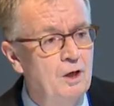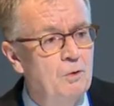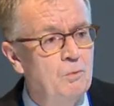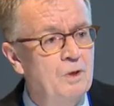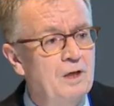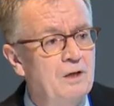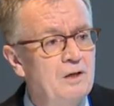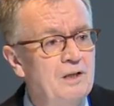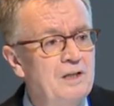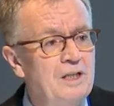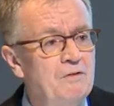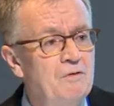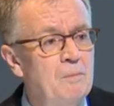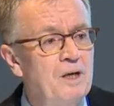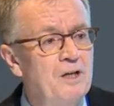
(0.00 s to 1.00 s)
we're going to
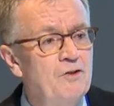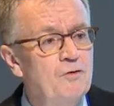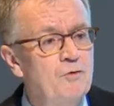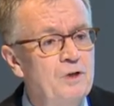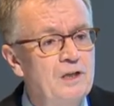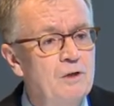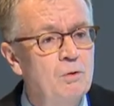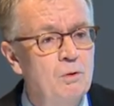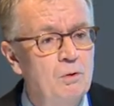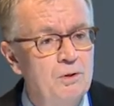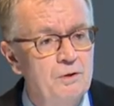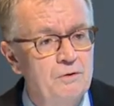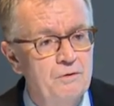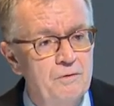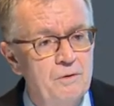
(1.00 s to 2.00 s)
leave about
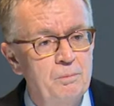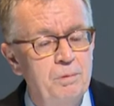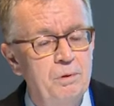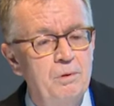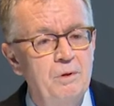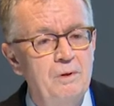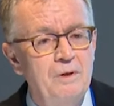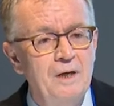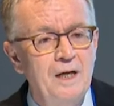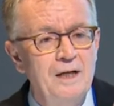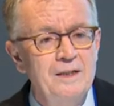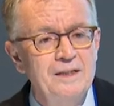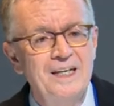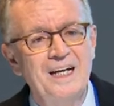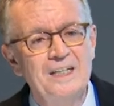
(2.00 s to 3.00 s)
3/4 of the poor
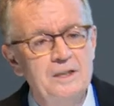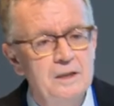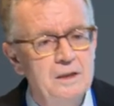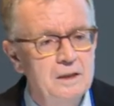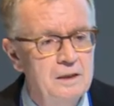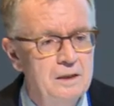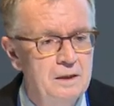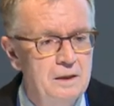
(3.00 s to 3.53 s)
untouched.